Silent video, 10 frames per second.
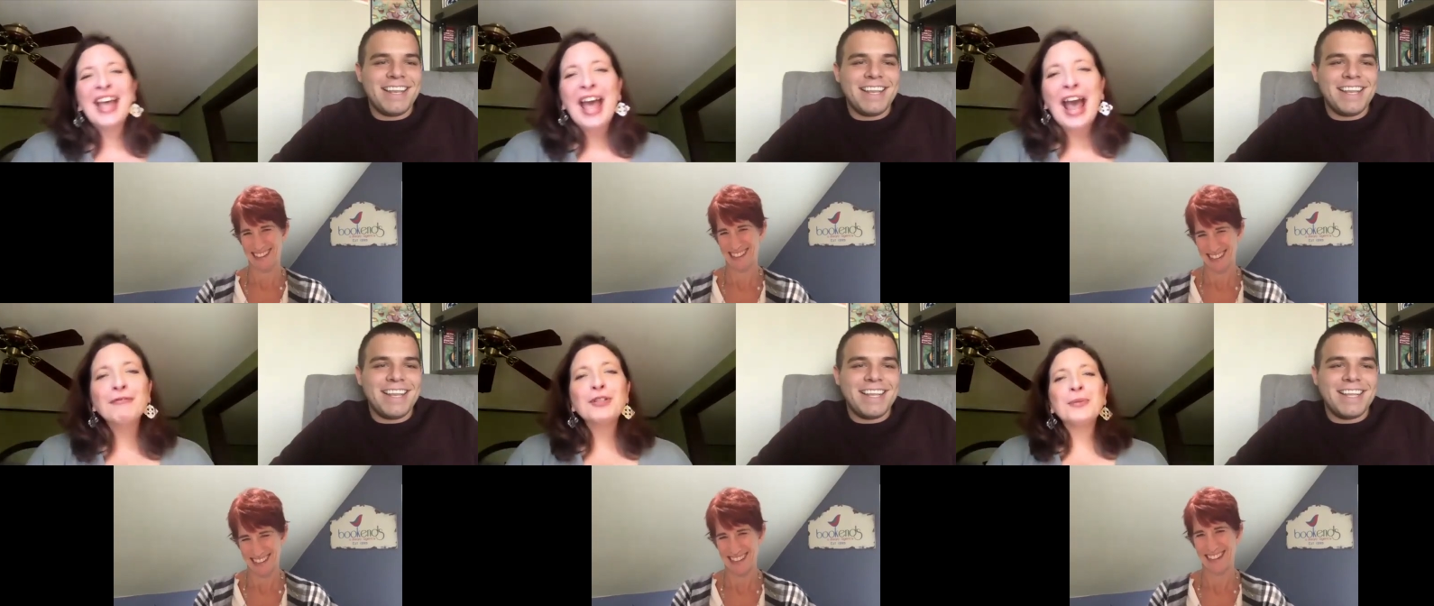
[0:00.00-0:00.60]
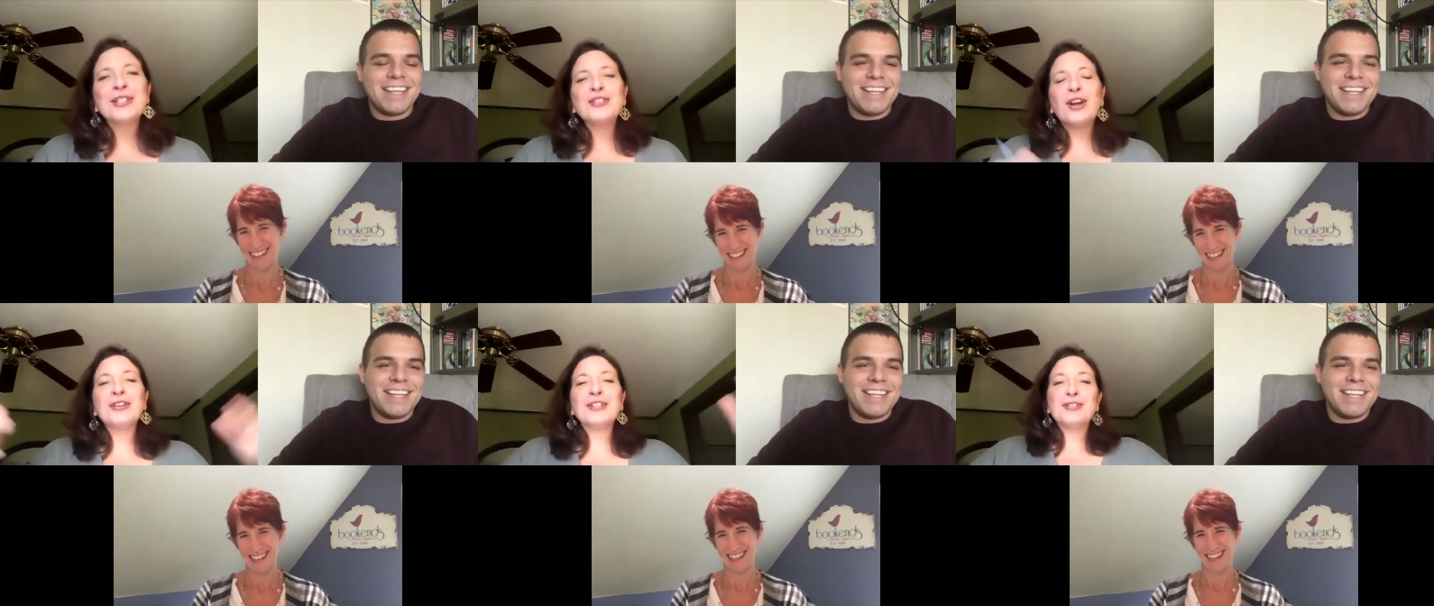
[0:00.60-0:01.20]
Speaker 1: After we
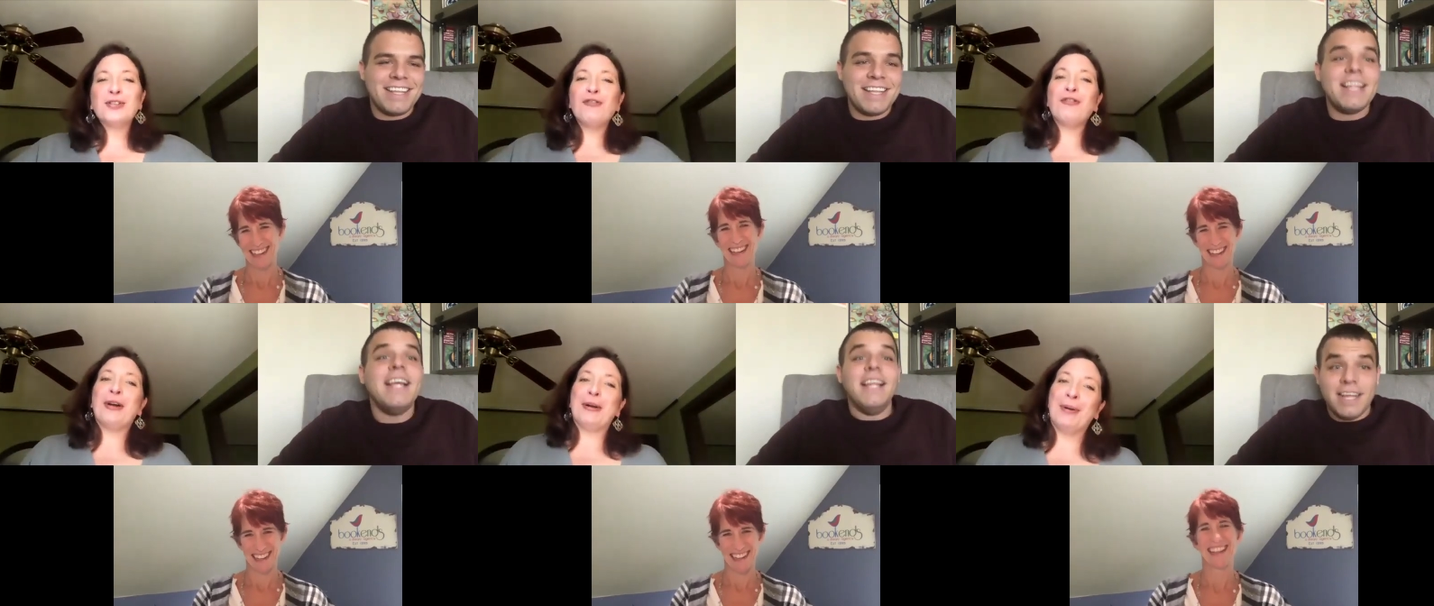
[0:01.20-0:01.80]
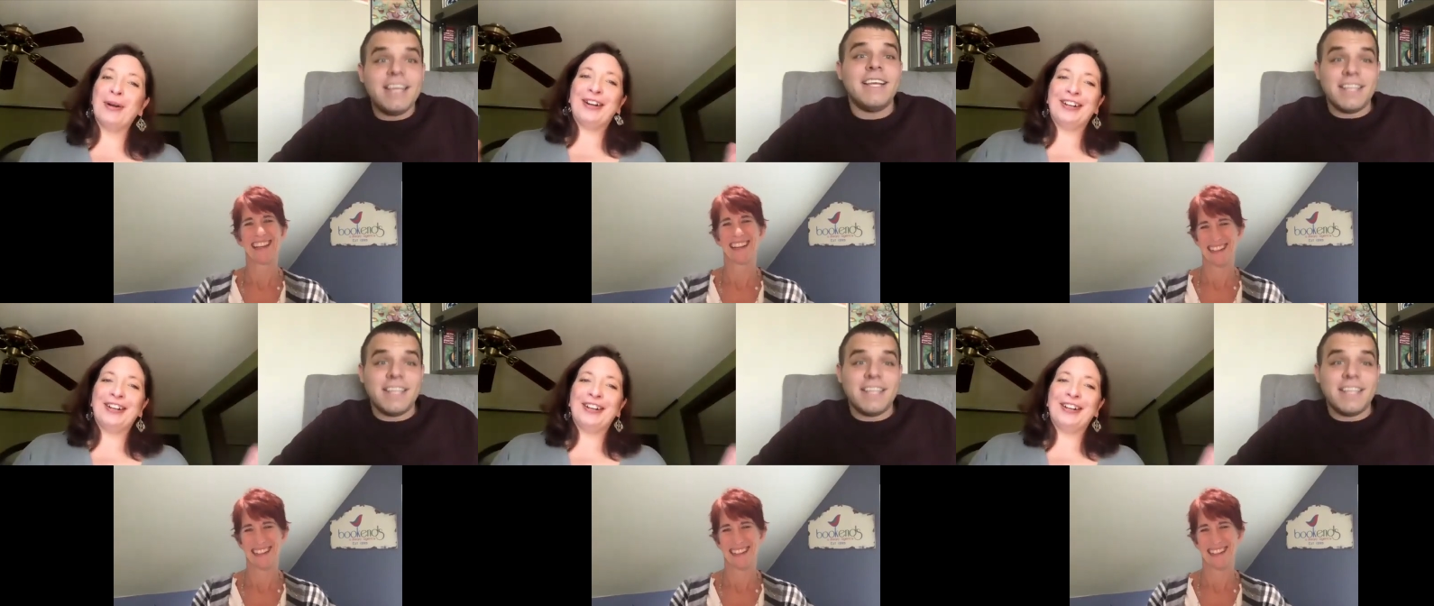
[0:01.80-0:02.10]
started so far apart.